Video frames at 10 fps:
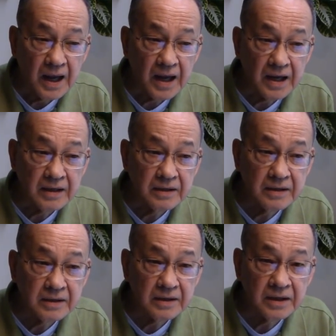And
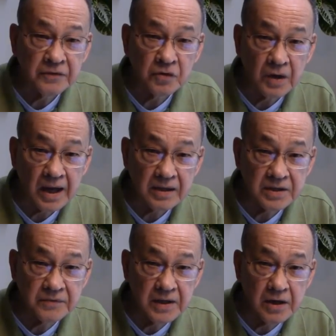if you like
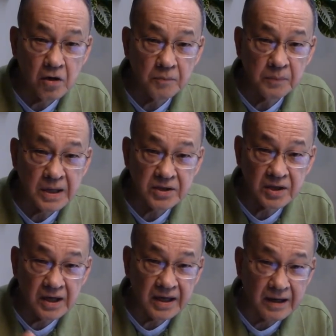this video, please
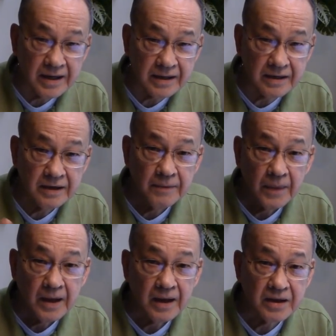click like
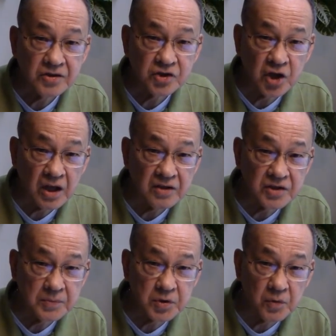and share and
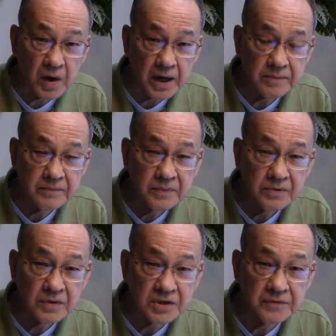subscribe
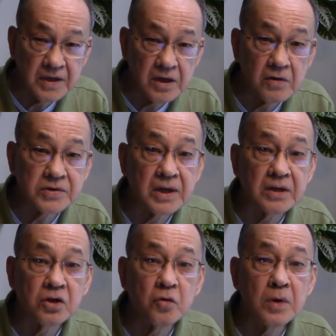to this video so
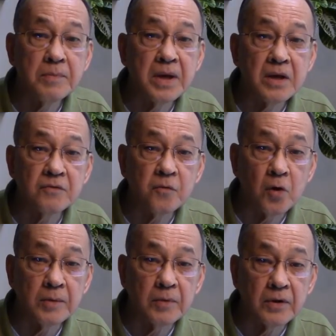that you will be
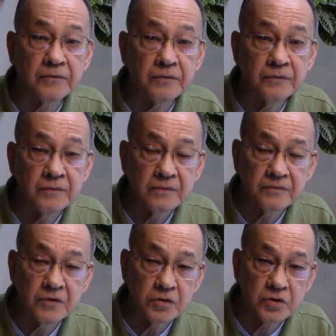informed of
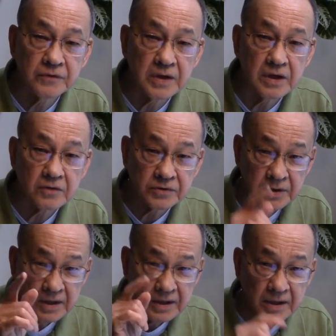future
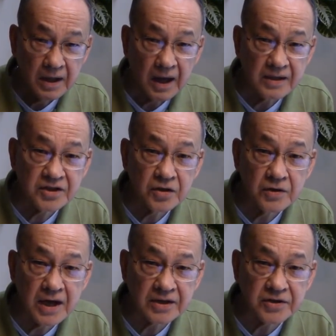videos. I'll see you
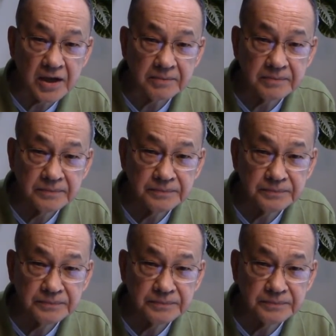the next time.